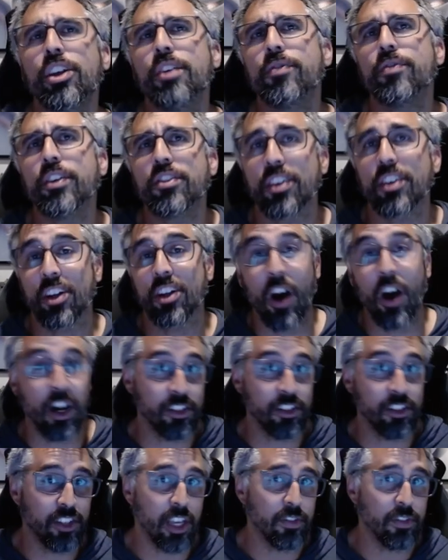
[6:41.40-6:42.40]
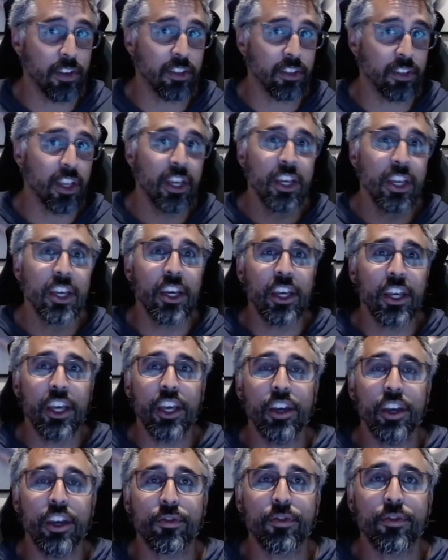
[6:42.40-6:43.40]
if it's a cost savings.
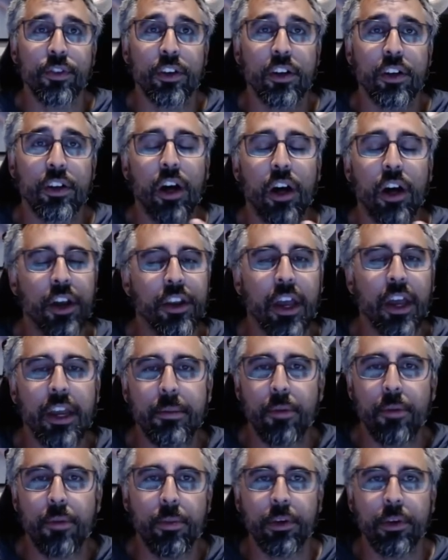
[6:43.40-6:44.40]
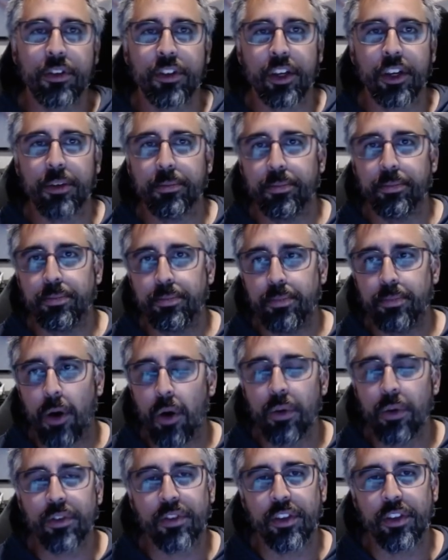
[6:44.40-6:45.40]
If Hyundai and Mobis can
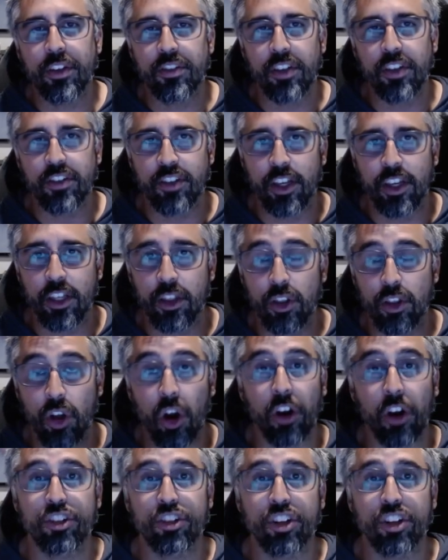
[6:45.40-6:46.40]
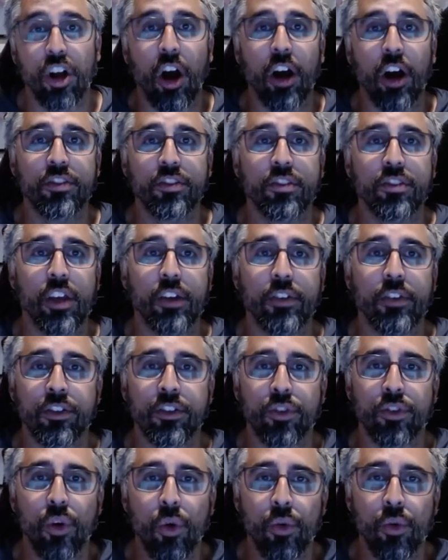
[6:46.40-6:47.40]
pose this as a large cost
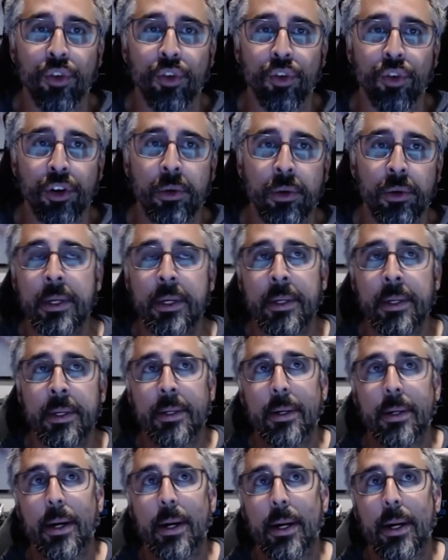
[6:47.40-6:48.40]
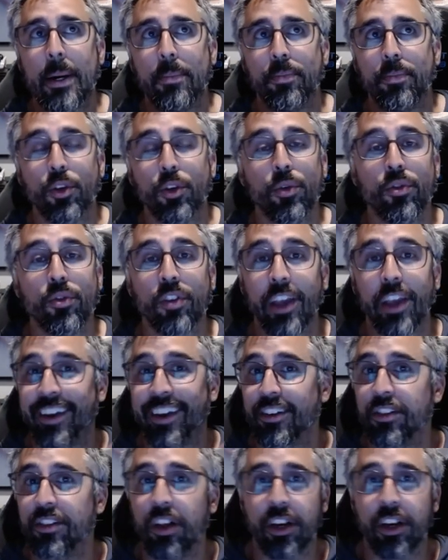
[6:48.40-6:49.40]
savings over Um, using
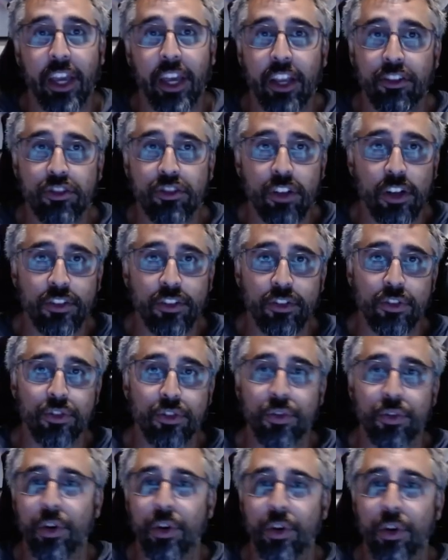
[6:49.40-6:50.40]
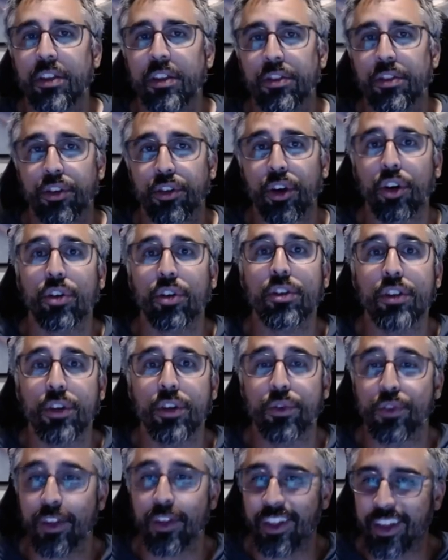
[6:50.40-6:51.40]
analog gauge clusters or anything that they're currently
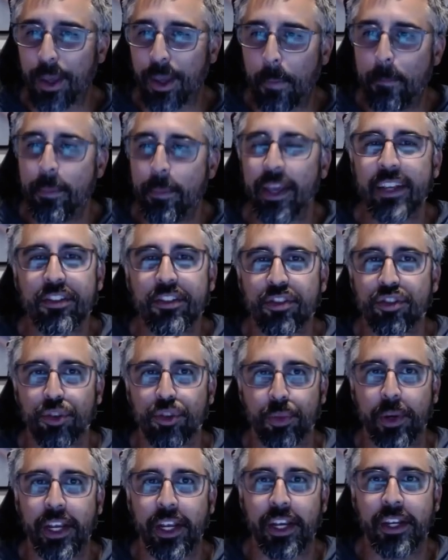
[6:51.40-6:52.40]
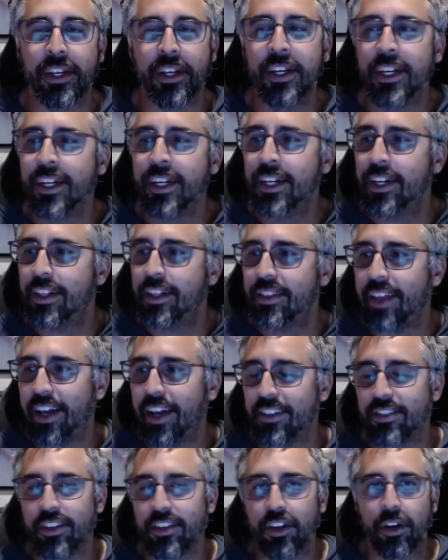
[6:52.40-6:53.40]
using, like a big screen
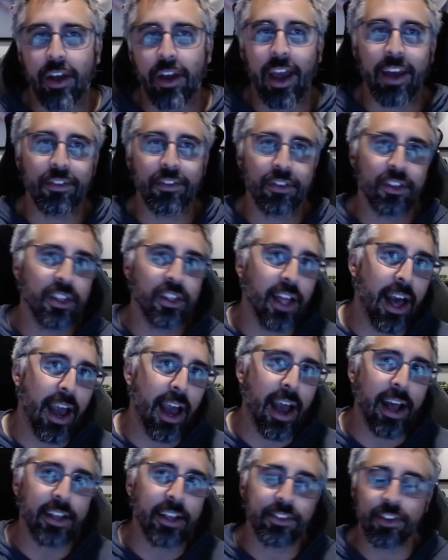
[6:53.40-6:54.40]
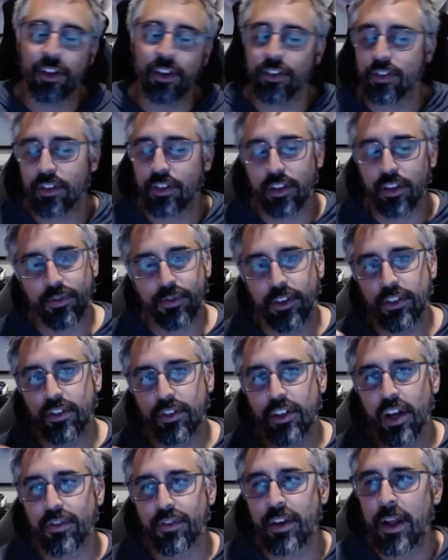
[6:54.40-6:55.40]
that's, you know, has glass and all this other fun
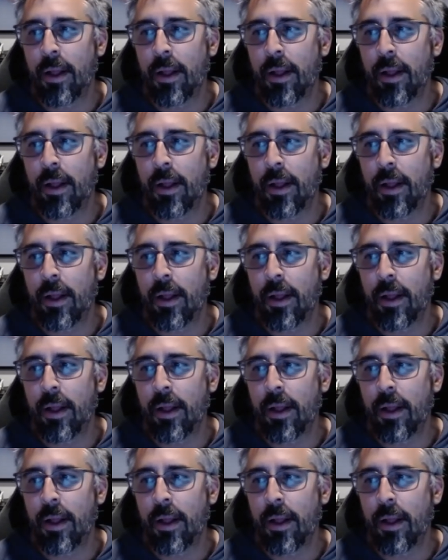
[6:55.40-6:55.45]
stuff.